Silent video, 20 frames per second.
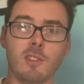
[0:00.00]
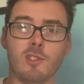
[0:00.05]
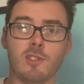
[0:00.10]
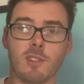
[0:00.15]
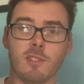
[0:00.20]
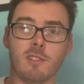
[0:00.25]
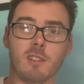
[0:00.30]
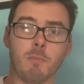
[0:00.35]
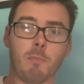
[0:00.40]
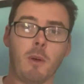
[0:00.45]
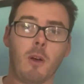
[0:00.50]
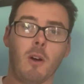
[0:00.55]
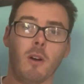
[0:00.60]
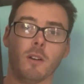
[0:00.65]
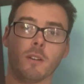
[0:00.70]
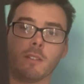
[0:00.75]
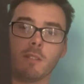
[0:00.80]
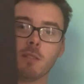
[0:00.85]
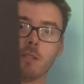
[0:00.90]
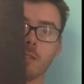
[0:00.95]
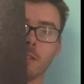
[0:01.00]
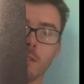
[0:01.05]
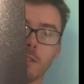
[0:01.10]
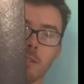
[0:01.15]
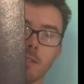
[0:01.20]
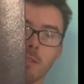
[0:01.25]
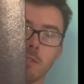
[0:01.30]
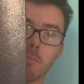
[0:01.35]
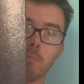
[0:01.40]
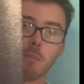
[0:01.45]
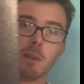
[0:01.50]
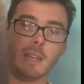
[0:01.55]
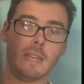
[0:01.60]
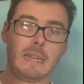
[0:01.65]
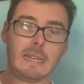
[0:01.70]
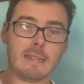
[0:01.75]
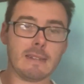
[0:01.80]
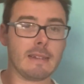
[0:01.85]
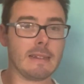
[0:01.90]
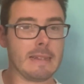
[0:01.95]
just a box, but it
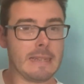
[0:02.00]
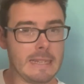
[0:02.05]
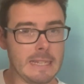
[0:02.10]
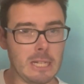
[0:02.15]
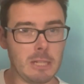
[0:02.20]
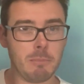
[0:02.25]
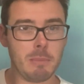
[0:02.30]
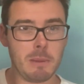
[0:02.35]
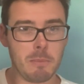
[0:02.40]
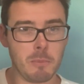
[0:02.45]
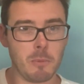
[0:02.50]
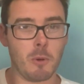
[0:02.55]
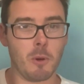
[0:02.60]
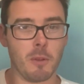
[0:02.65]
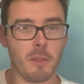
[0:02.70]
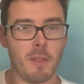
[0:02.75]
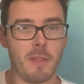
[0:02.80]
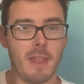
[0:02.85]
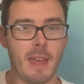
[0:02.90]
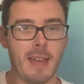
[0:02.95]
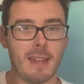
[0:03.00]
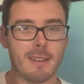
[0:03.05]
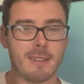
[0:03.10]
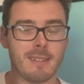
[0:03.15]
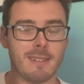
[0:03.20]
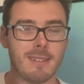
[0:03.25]
is a little bit more than that.